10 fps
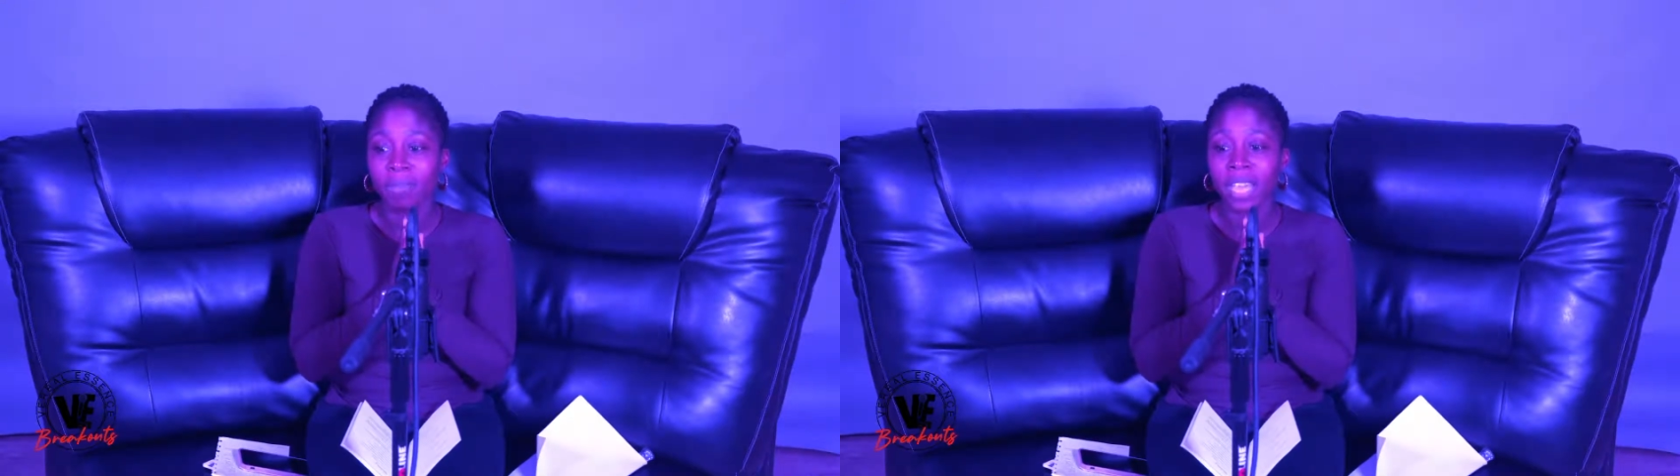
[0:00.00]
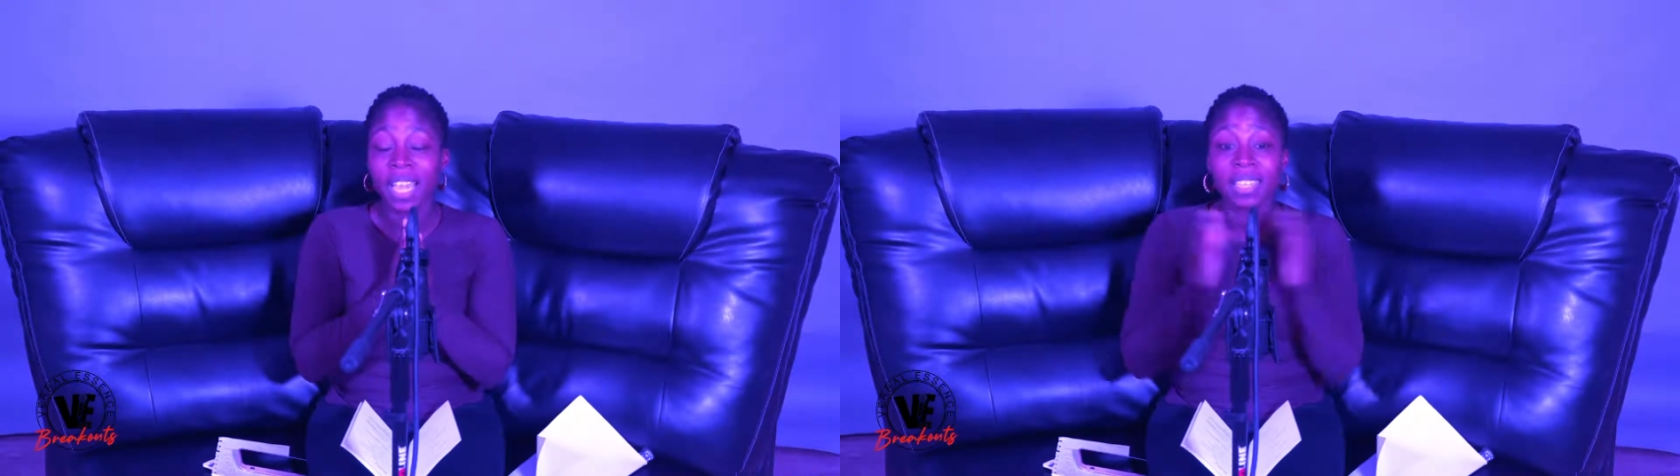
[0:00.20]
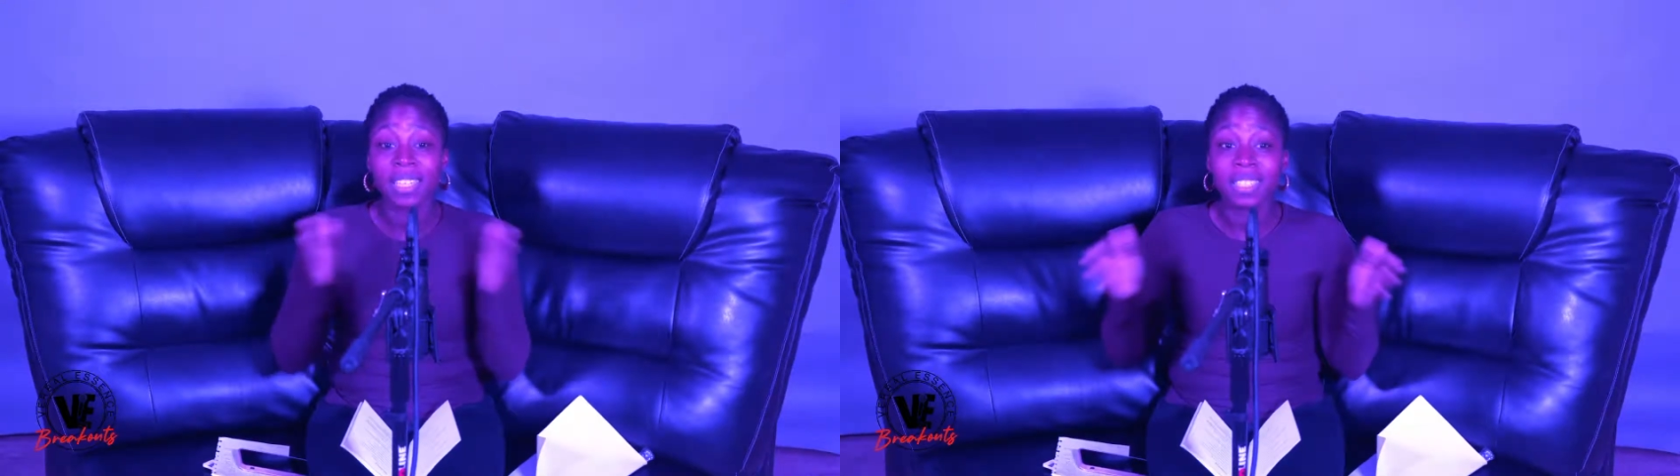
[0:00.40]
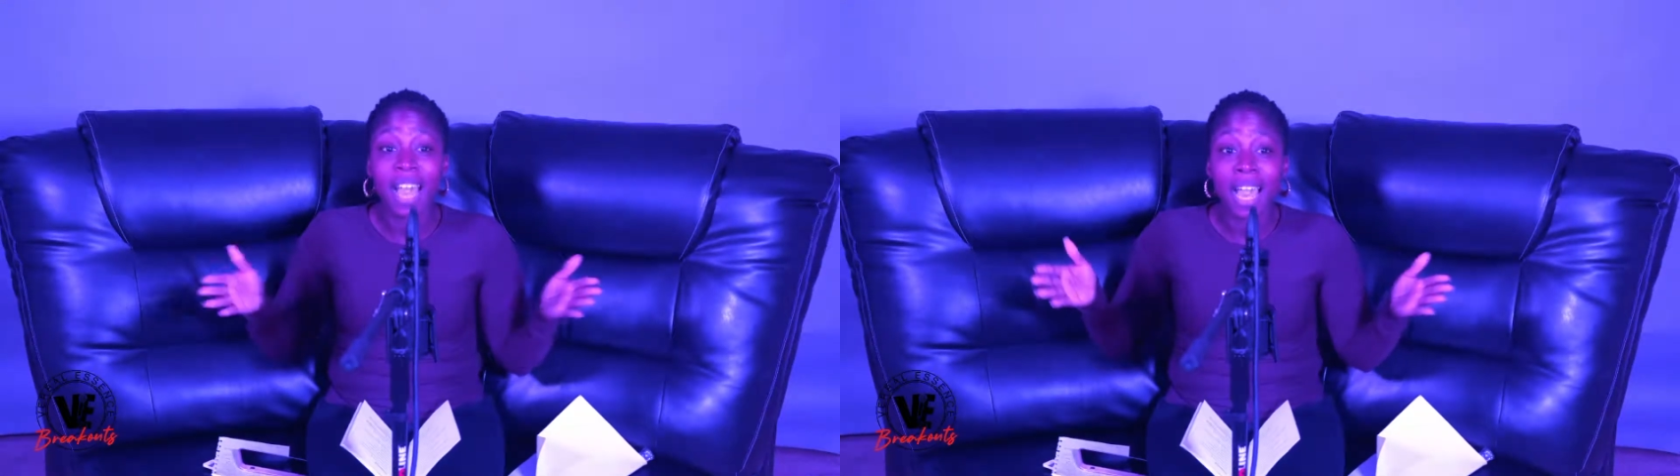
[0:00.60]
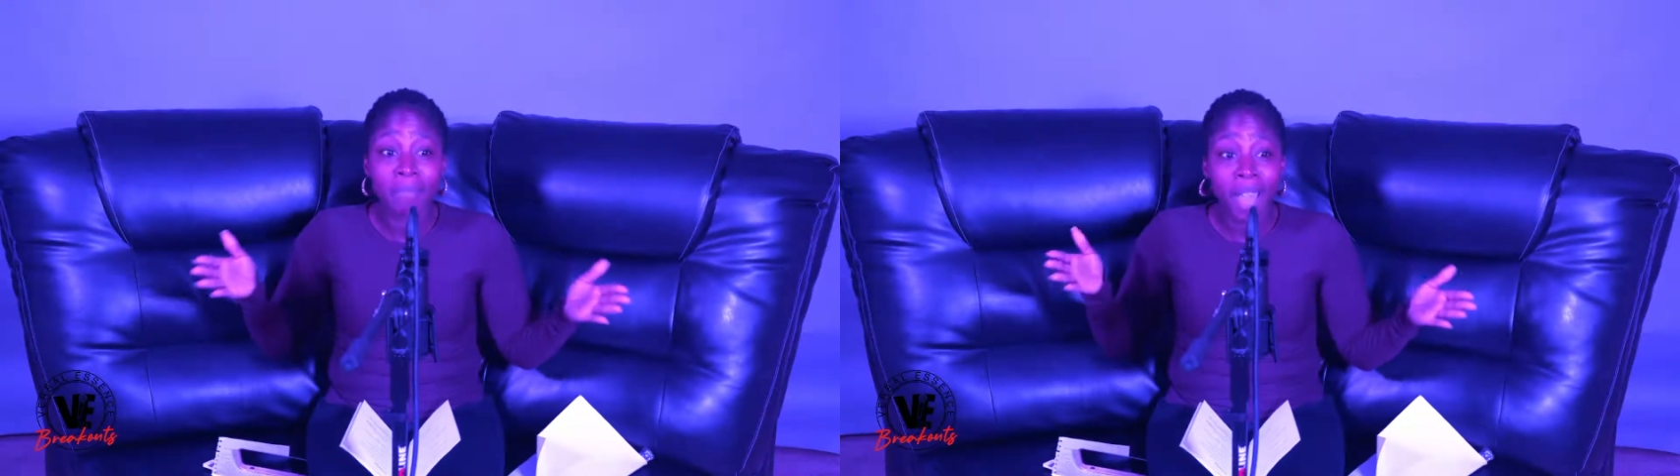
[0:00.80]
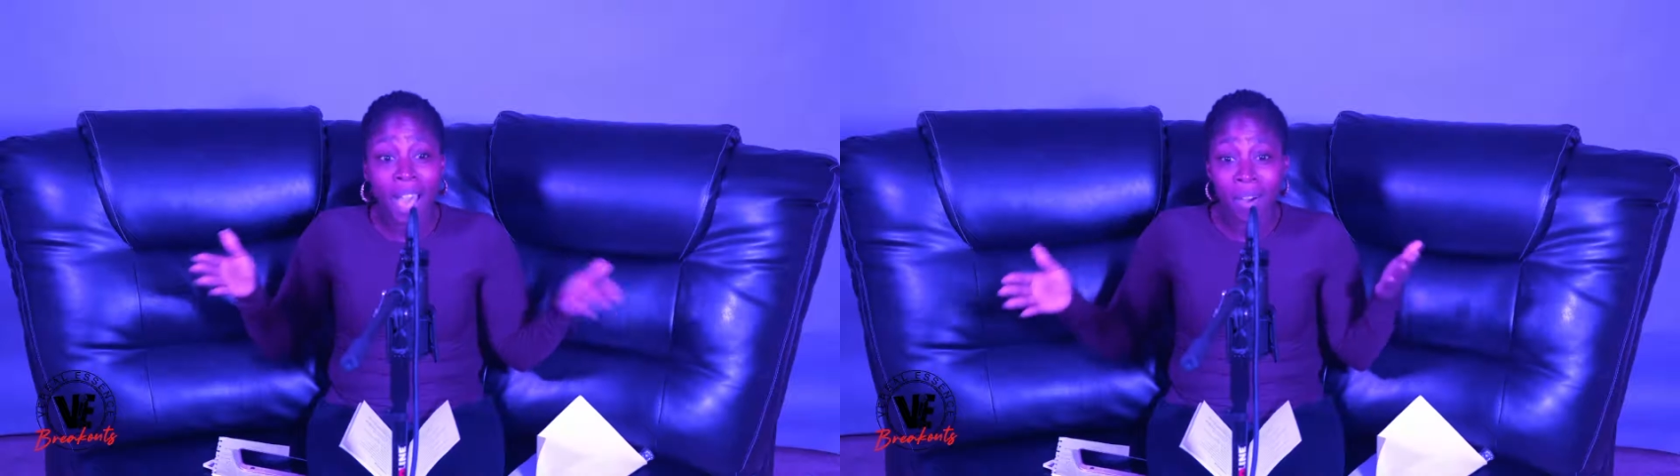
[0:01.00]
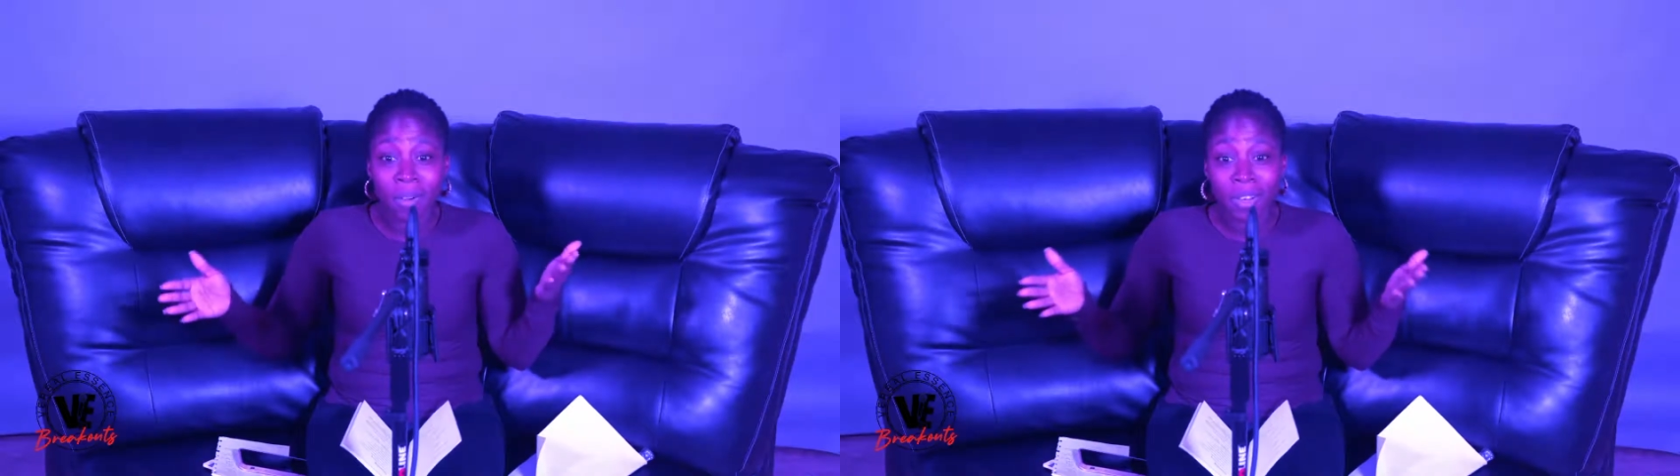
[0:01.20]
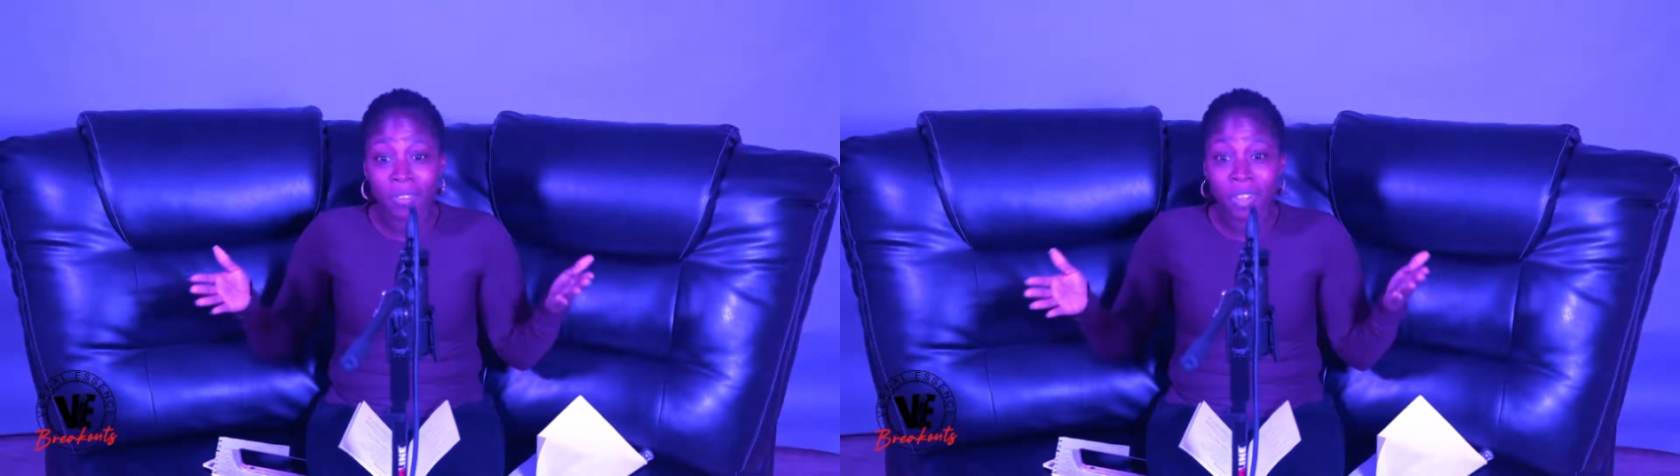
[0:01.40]
taking the time
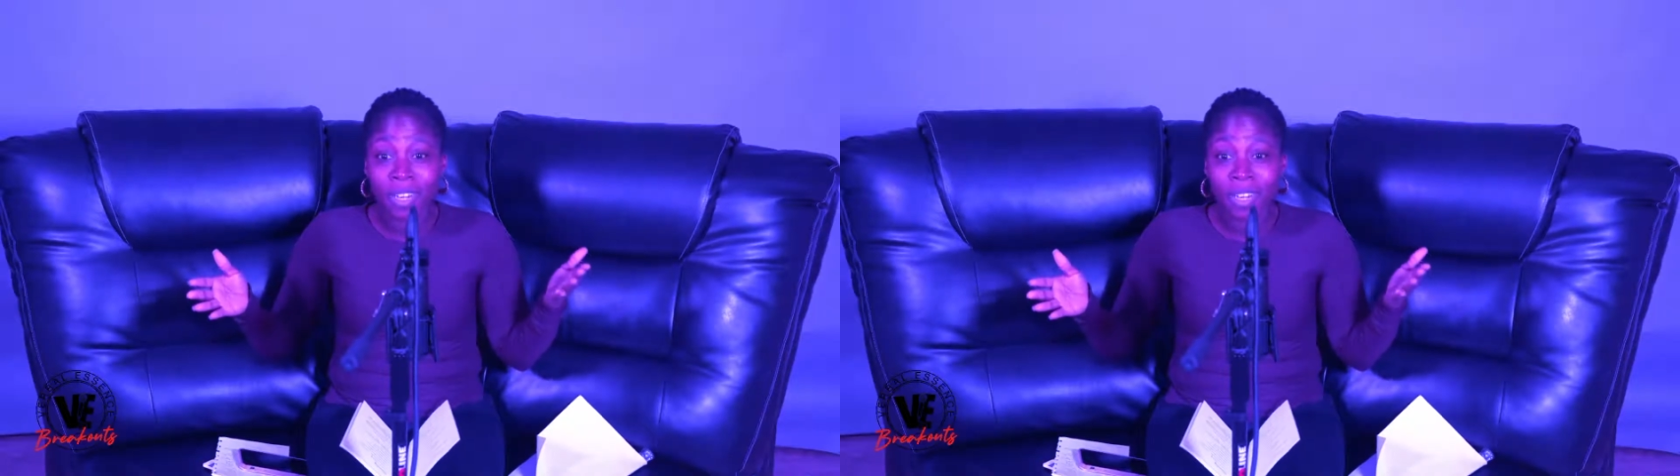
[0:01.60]
out of your